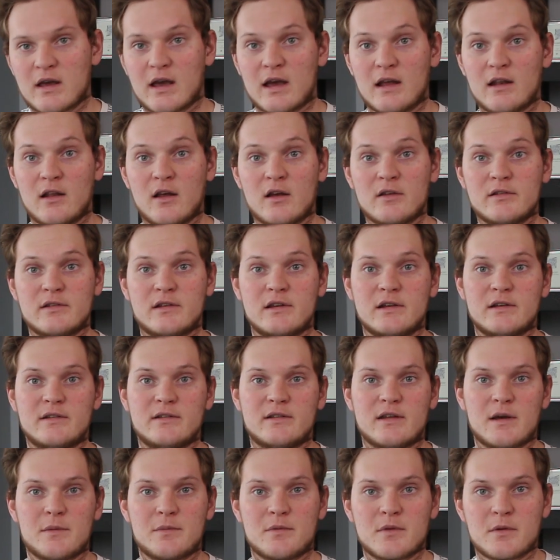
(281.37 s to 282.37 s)
And lastly,
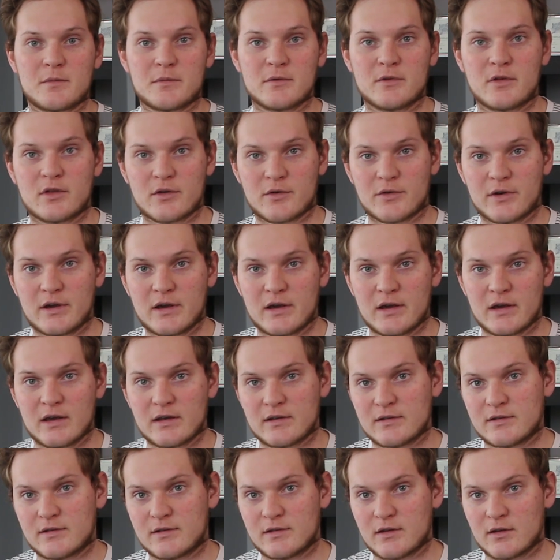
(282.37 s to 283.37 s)
step number 3
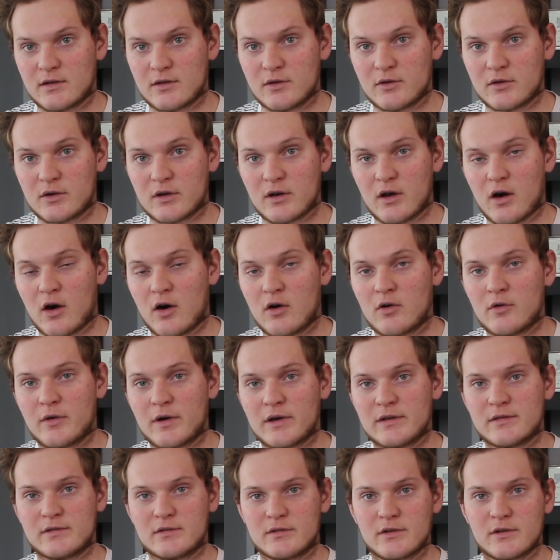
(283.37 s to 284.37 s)
is you can
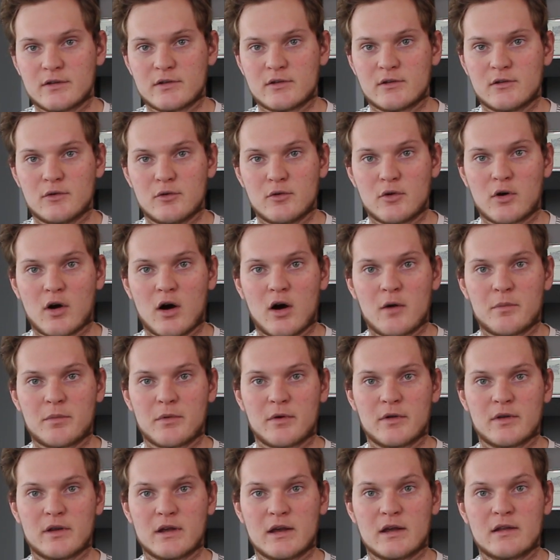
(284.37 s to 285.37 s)
always just look up
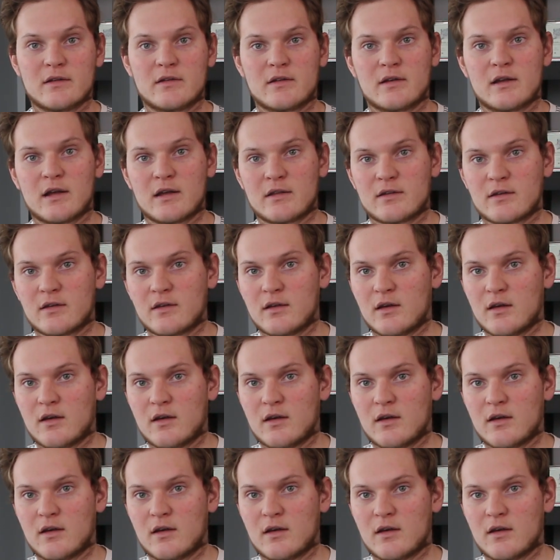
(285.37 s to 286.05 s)
on the internet.